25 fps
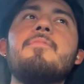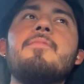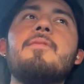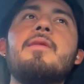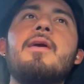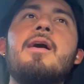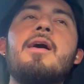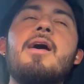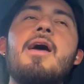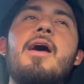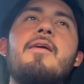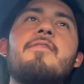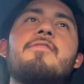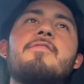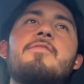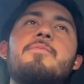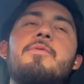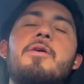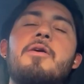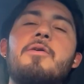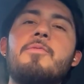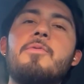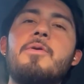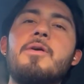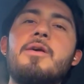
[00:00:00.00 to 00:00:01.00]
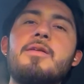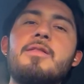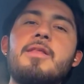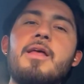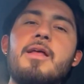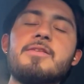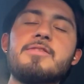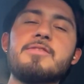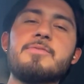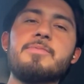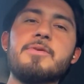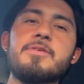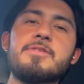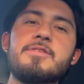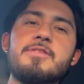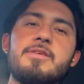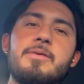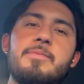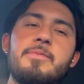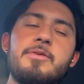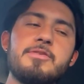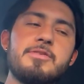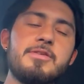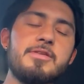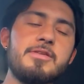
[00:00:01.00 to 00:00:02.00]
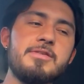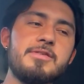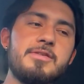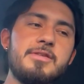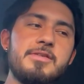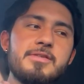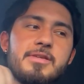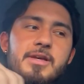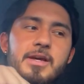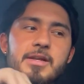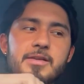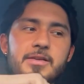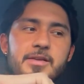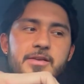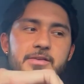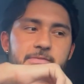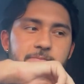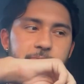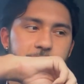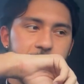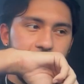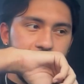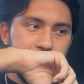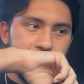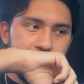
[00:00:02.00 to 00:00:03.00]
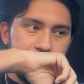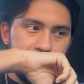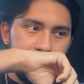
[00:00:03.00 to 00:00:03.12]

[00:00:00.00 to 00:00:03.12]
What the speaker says: I have smelled one that smells similar to this. This kind of gives me like,